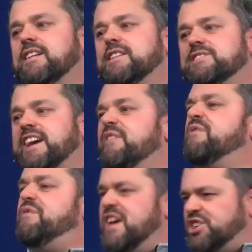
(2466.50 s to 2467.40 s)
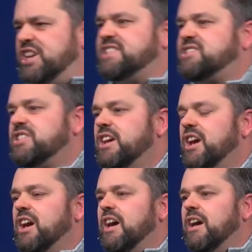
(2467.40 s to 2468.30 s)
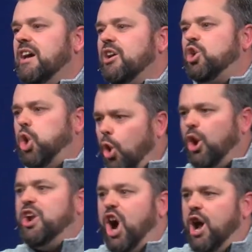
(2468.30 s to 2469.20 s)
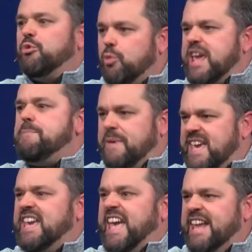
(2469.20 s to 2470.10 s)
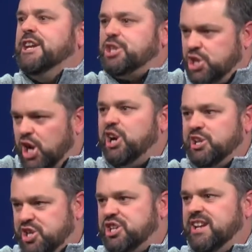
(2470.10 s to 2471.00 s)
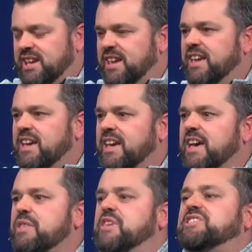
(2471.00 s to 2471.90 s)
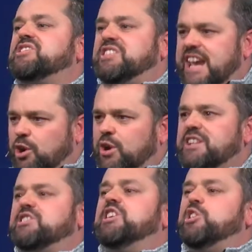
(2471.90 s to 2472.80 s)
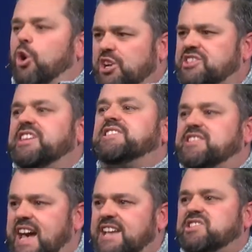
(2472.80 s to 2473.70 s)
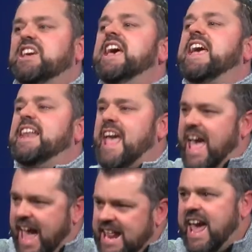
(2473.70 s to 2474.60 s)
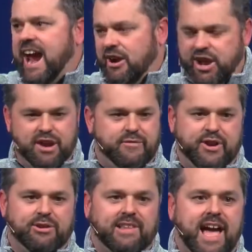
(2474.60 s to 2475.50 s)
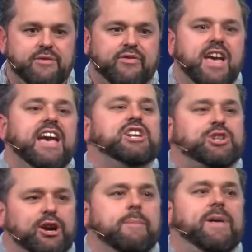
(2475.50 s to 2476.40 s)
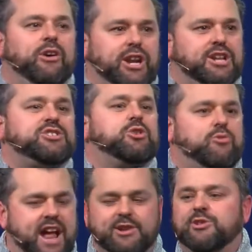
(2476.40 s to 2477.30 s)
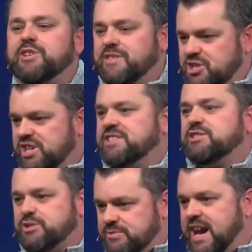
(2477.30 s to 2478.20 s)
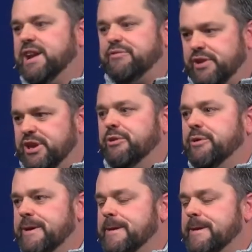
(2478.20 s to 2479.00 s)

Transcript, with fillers: It's like a vicious chord on repeat in a church. The secret to your success in any area of your life is your ability to surrender to the Jesus who died for you.